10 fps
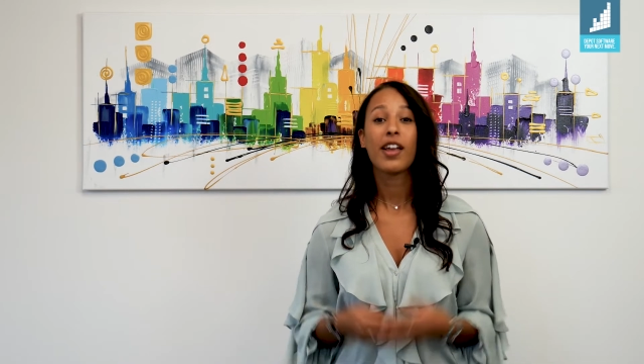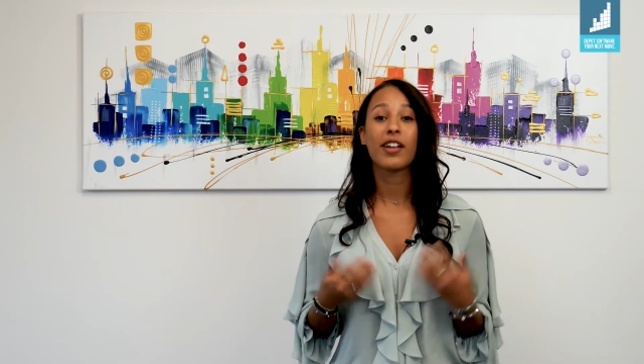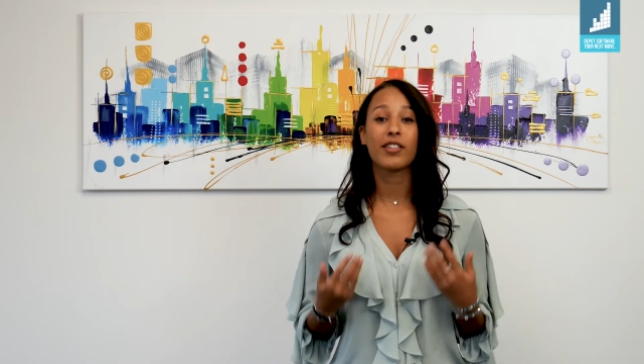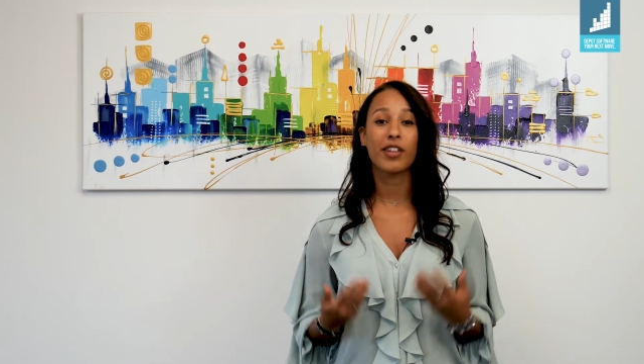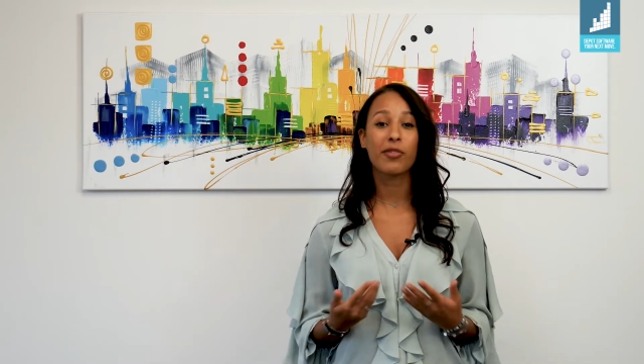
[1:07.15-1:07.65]

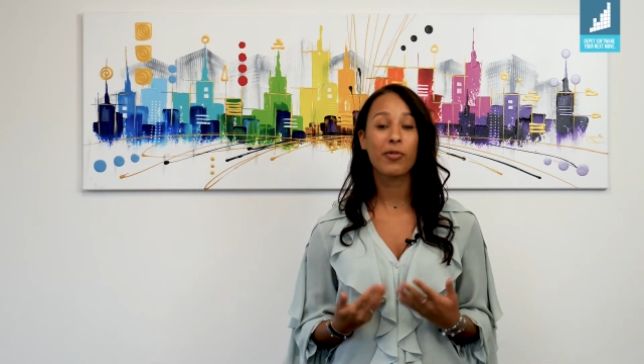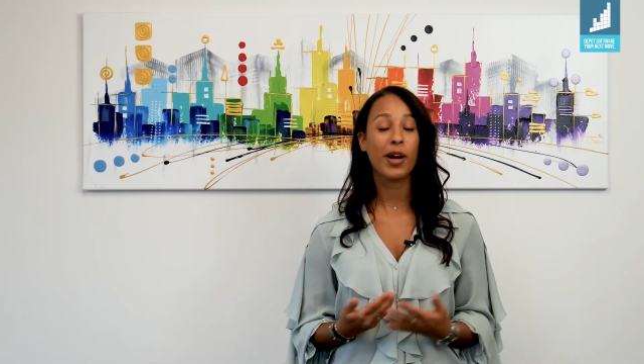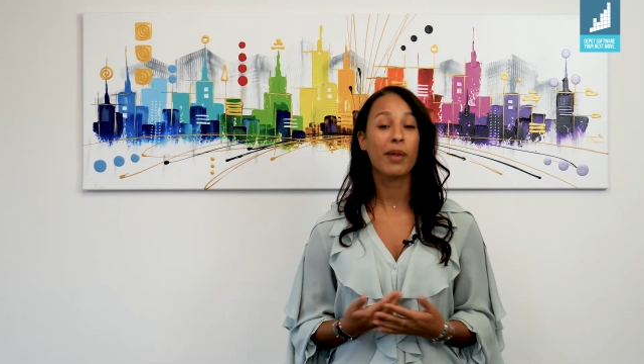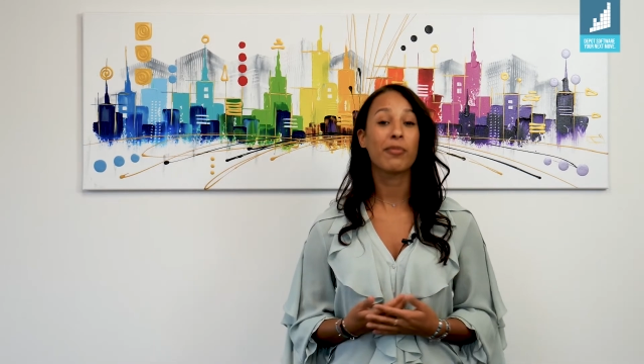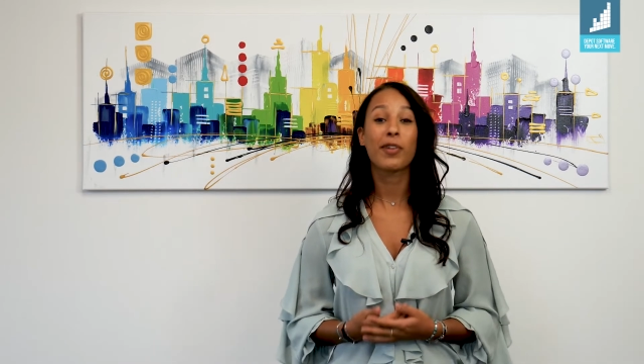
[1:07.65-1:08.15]
and therefore
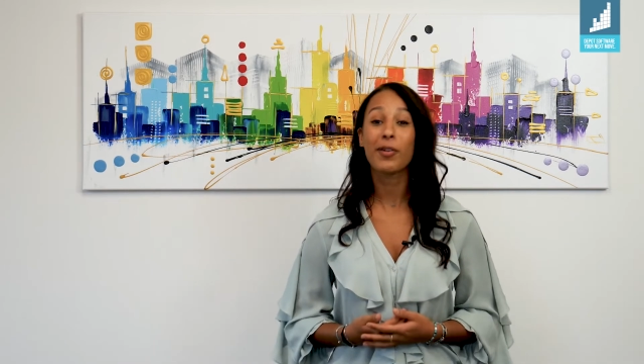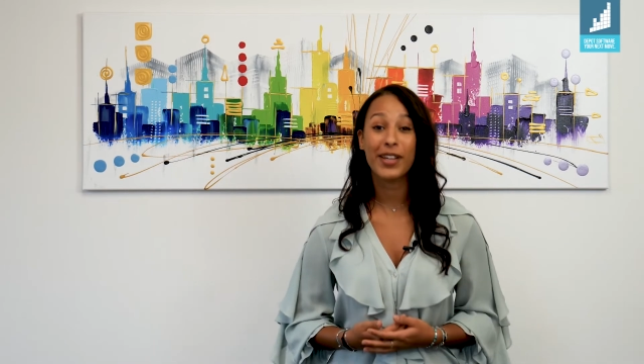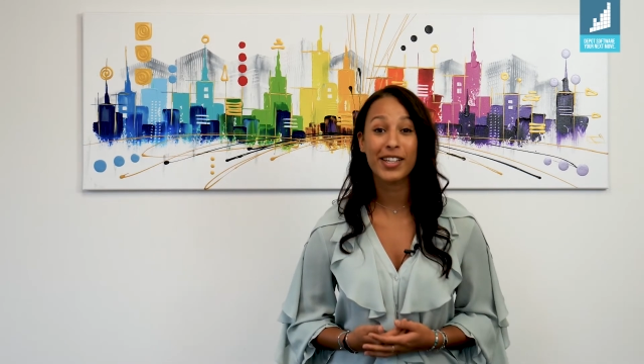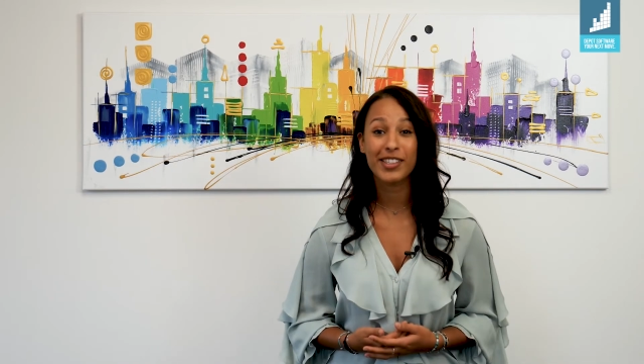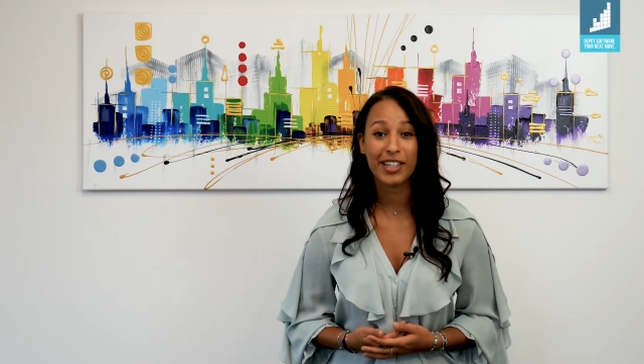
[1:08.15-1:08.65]
I'm
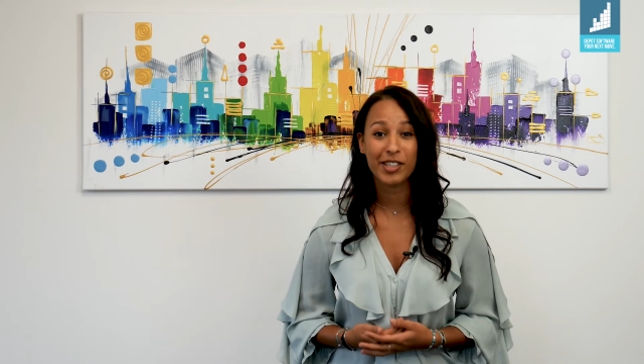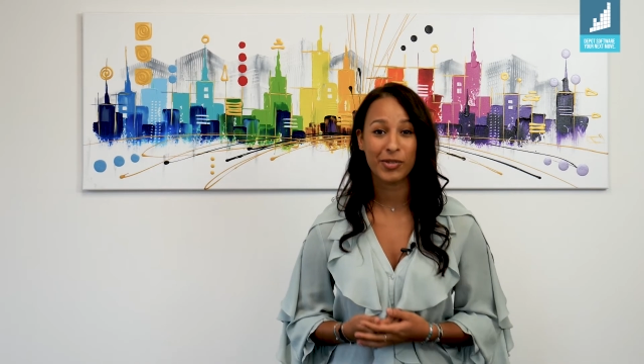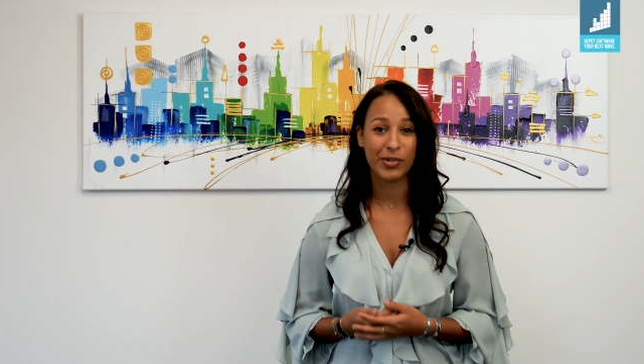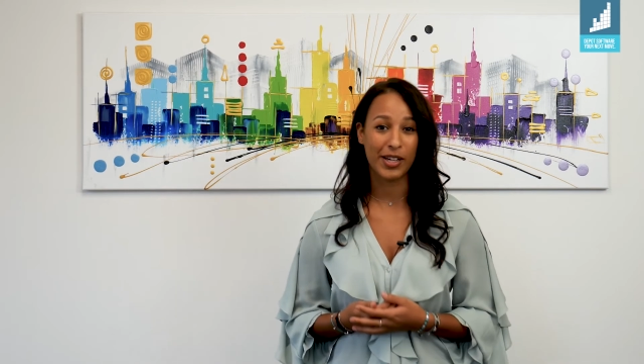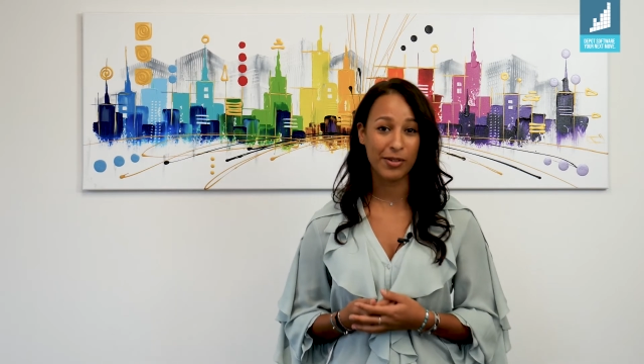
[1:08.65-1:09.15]
very excited
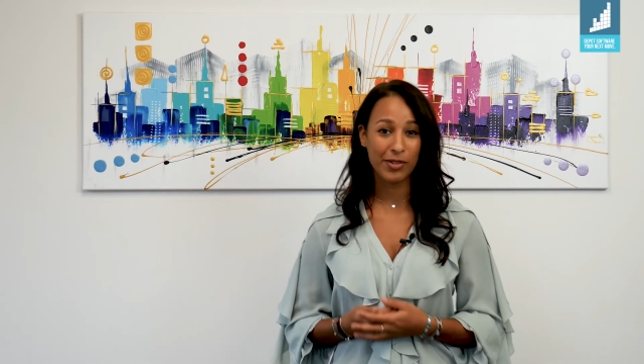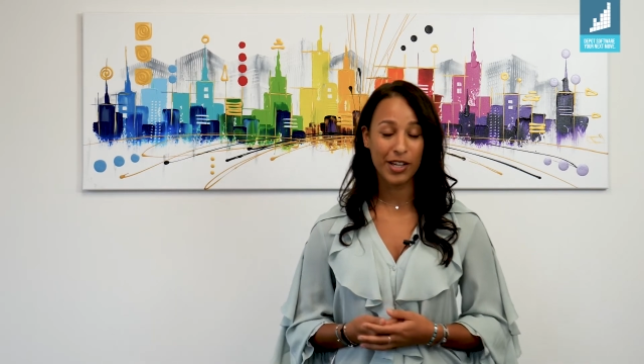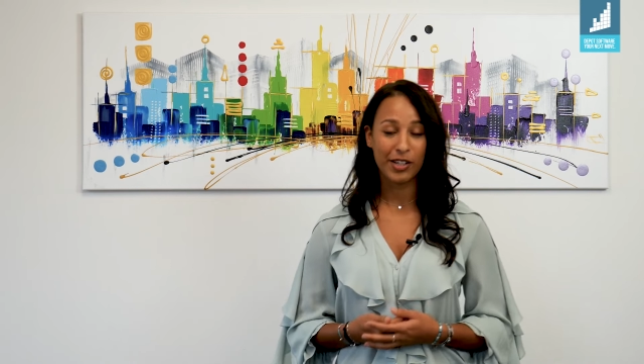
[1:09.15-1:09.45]
to announce